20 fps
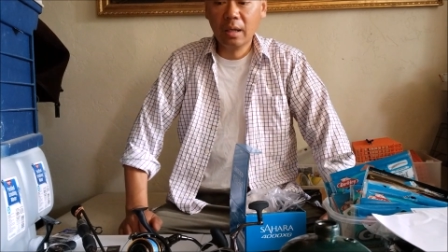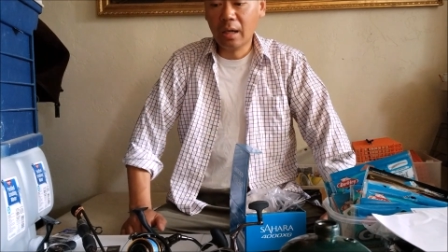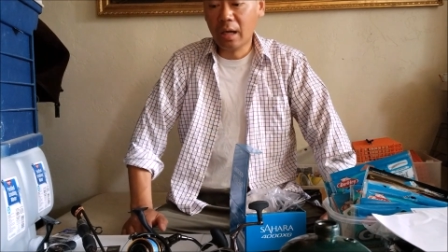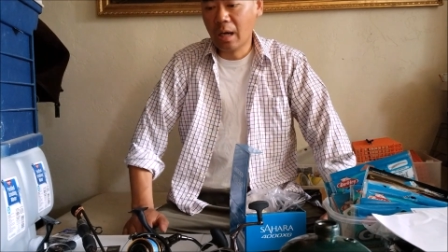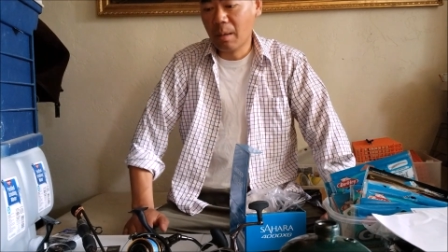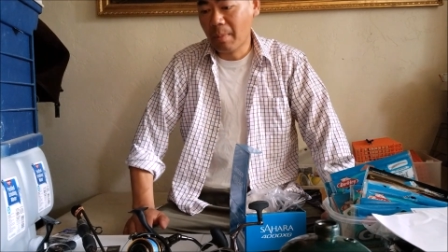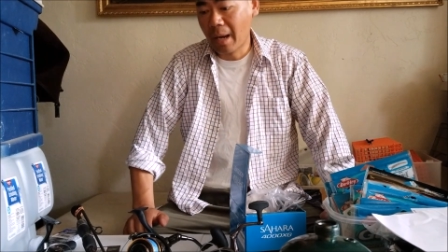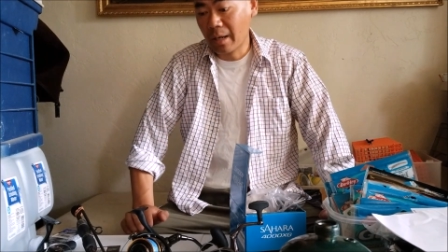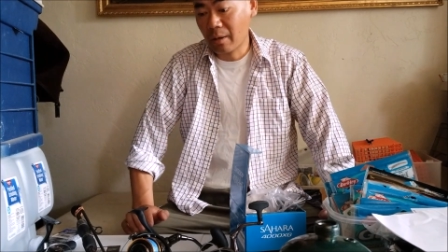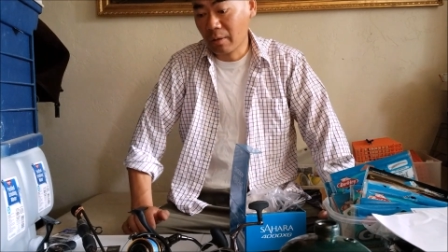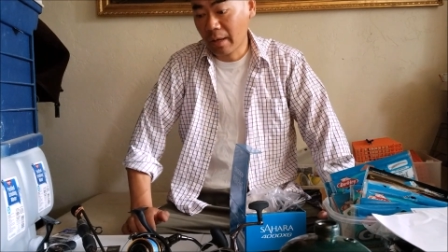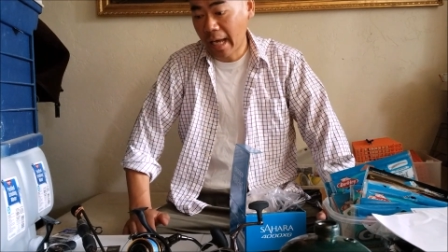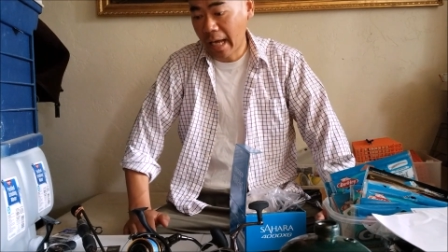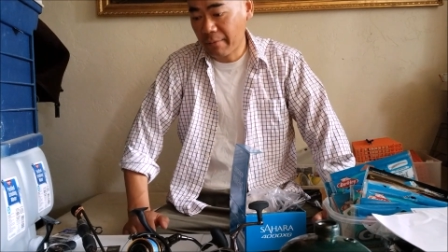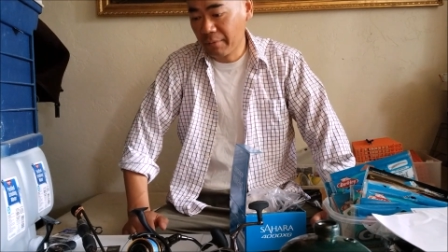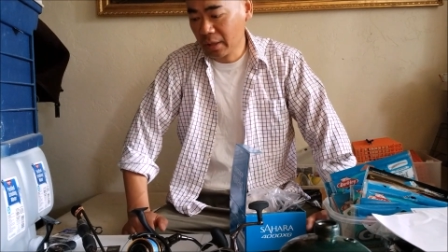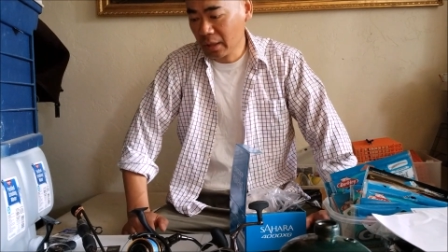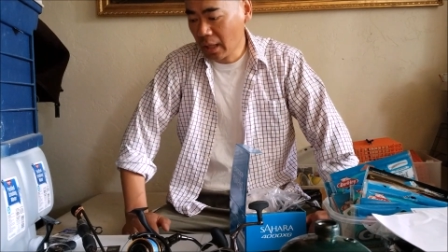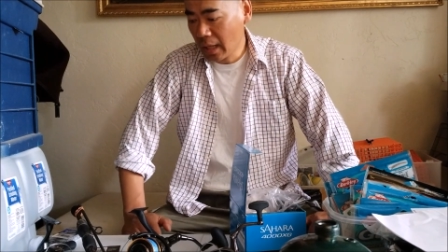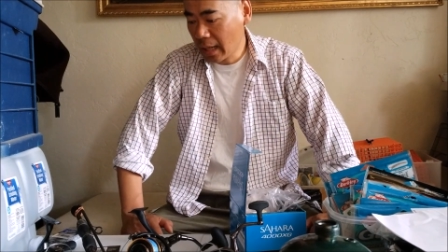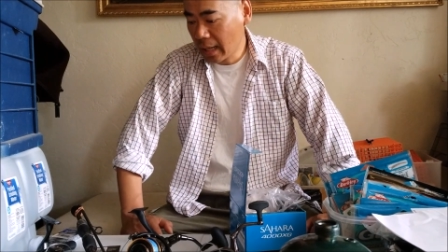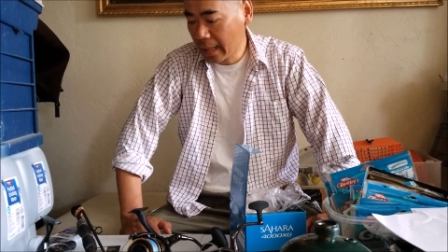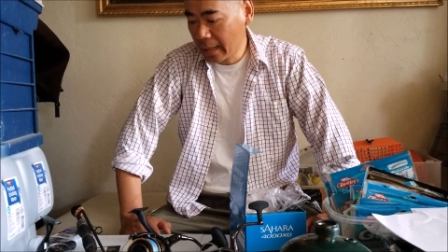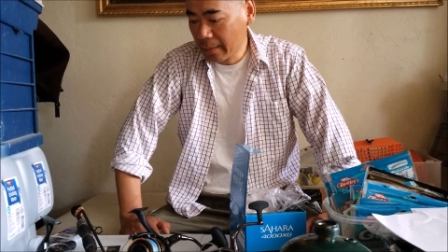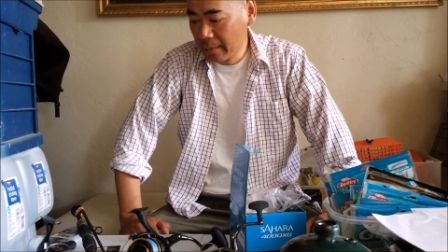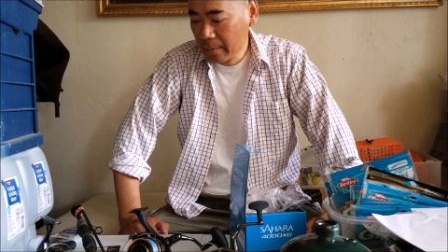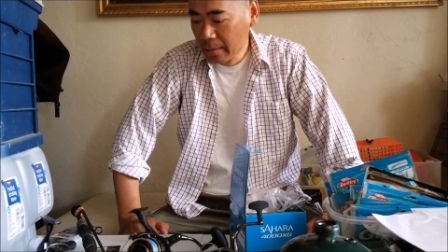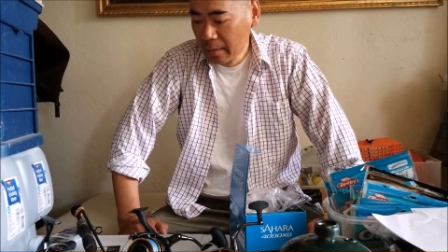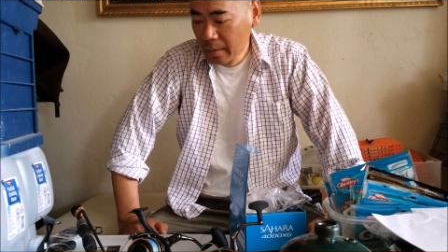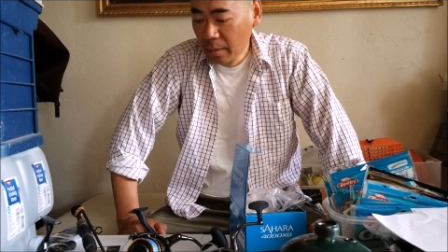Um, I don't have a lot,
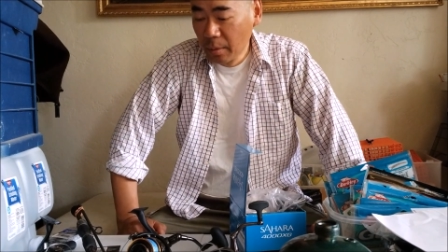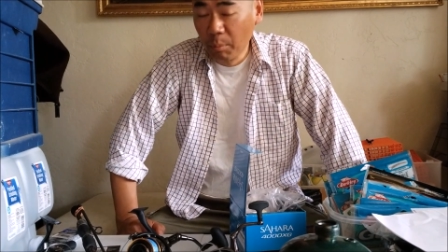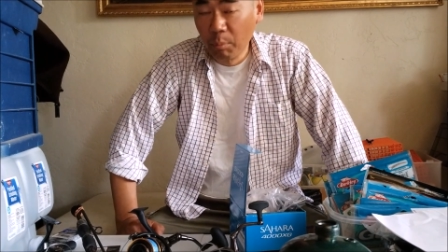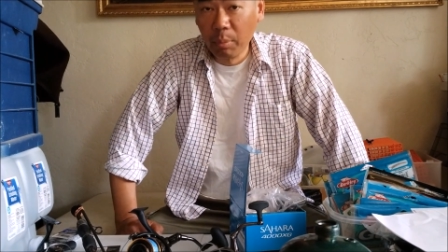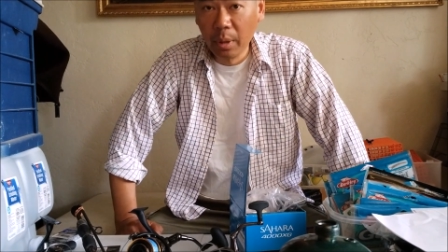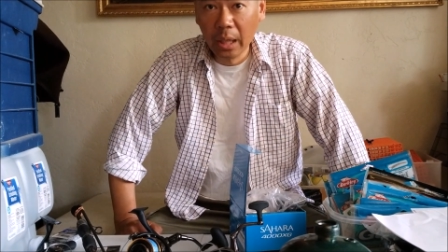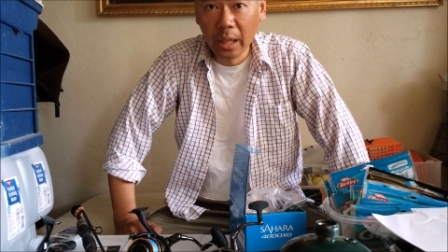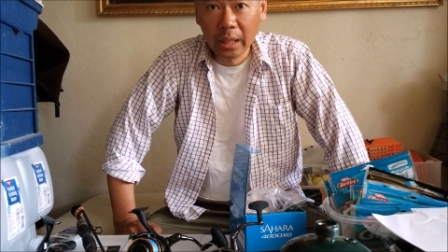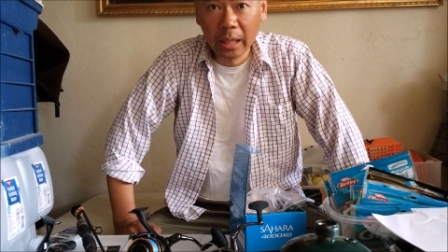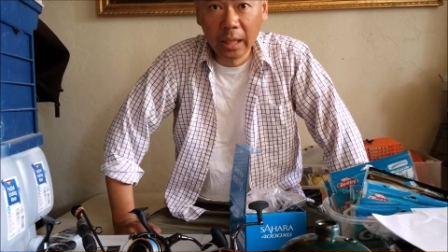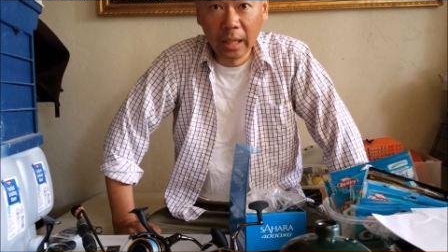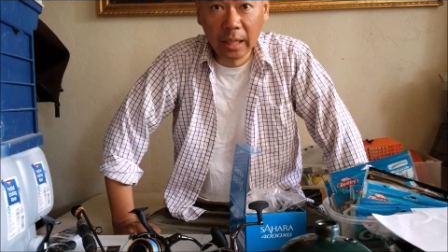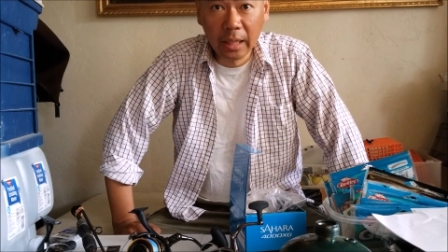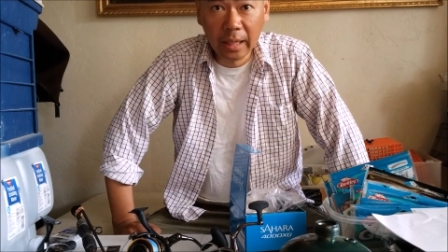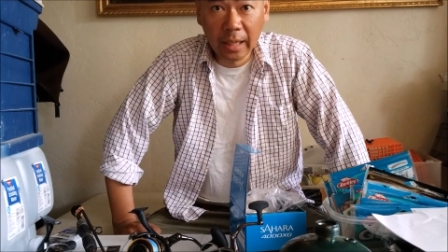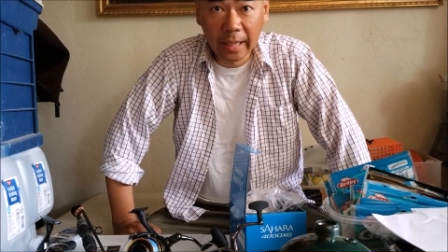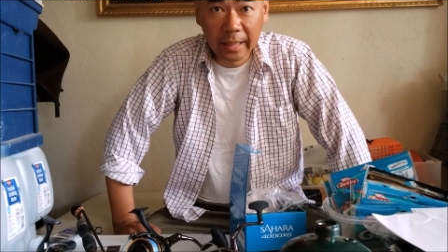but uh,